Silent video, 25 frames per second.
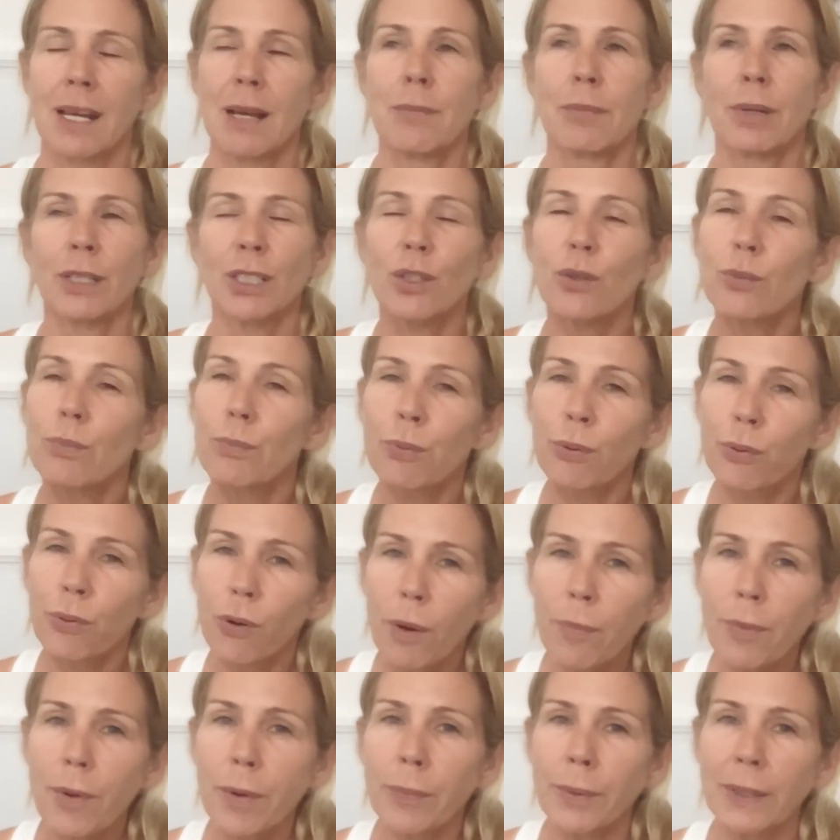But you
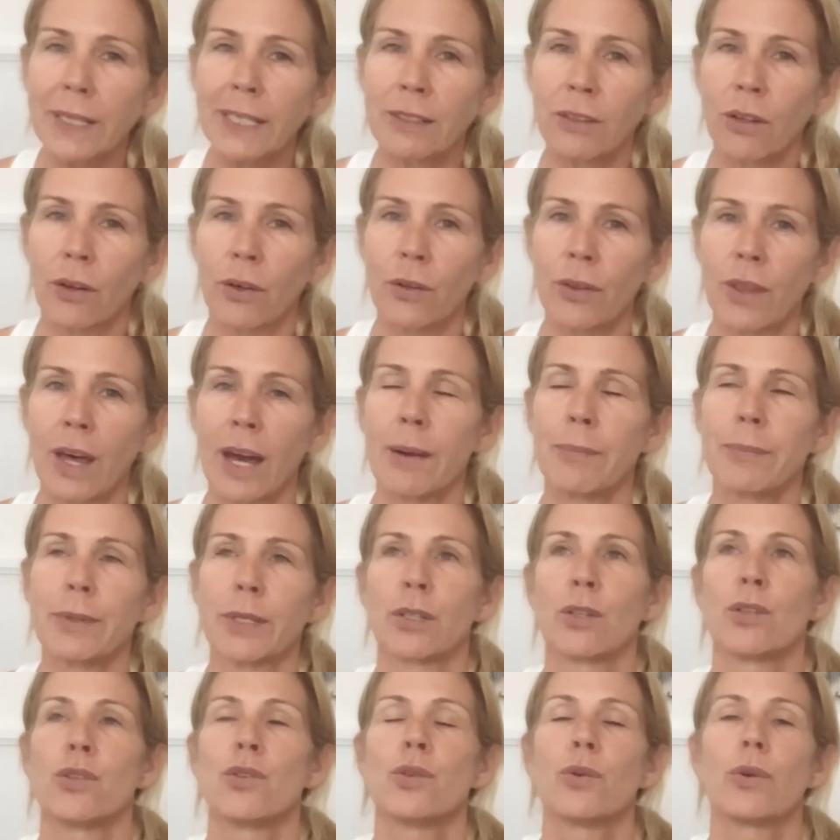probably know that
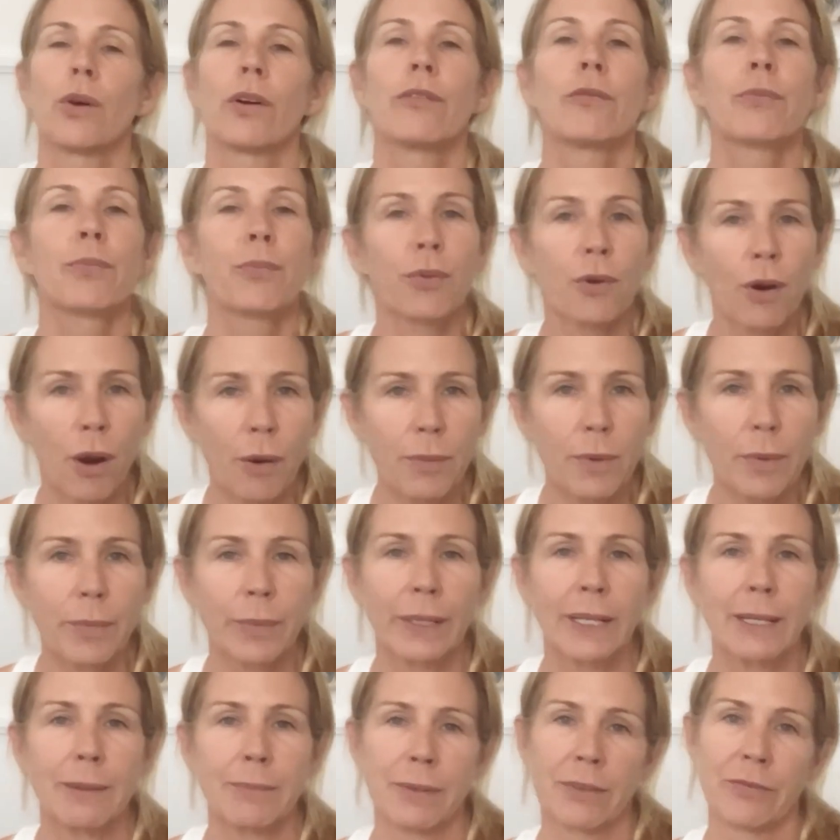because you have
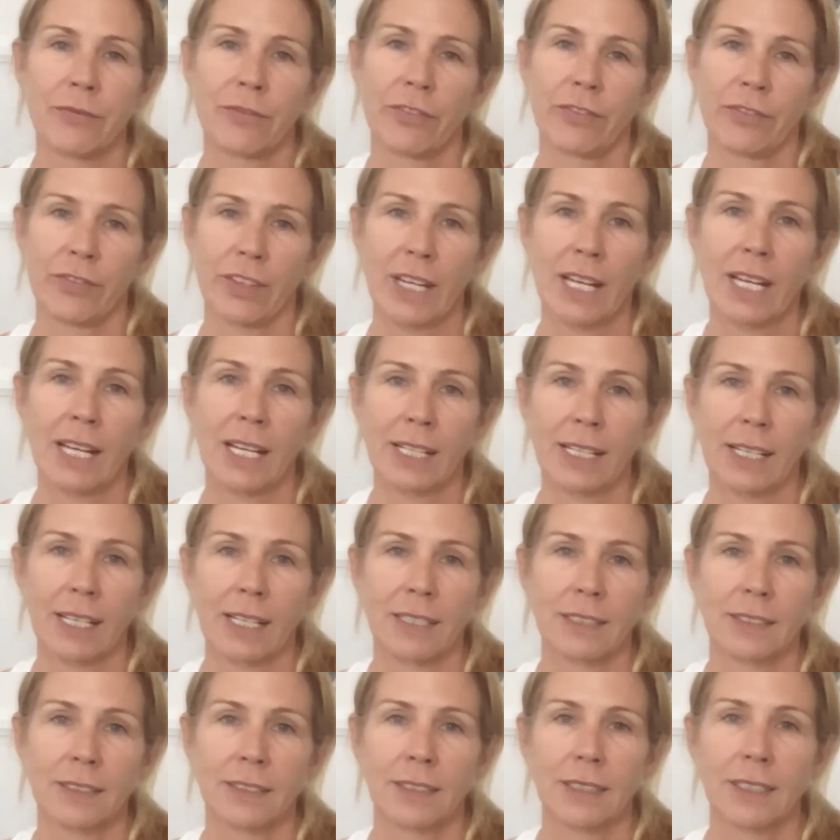probably been feeling it.